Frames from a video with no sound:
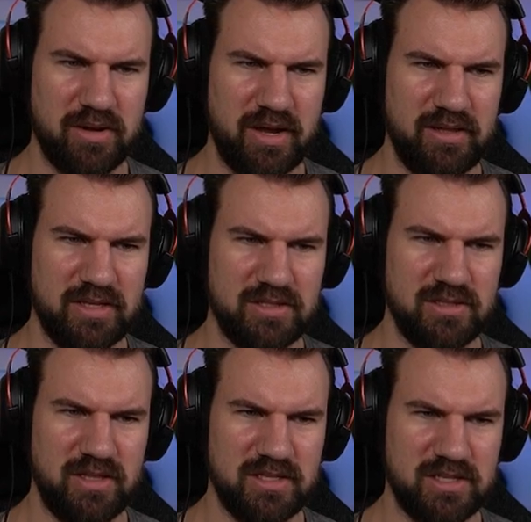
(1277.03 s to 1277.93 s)
Okay,
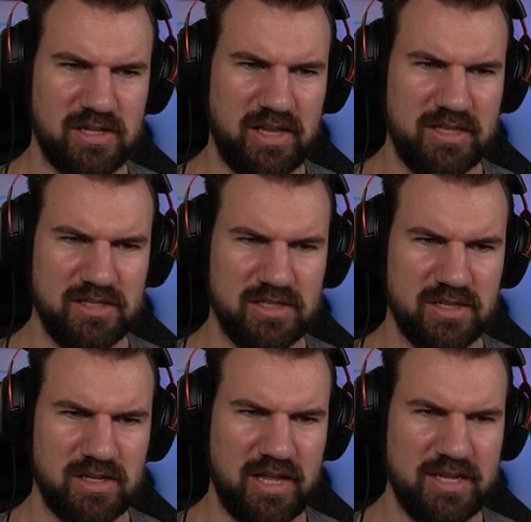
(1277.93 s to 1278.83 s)
let's let's
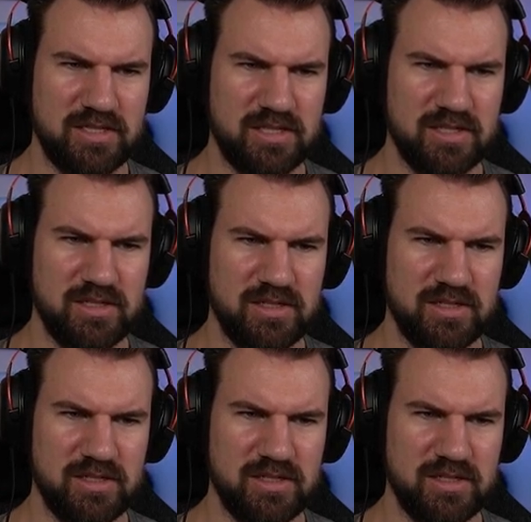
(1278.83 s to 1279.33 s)
cleanse, cleanse.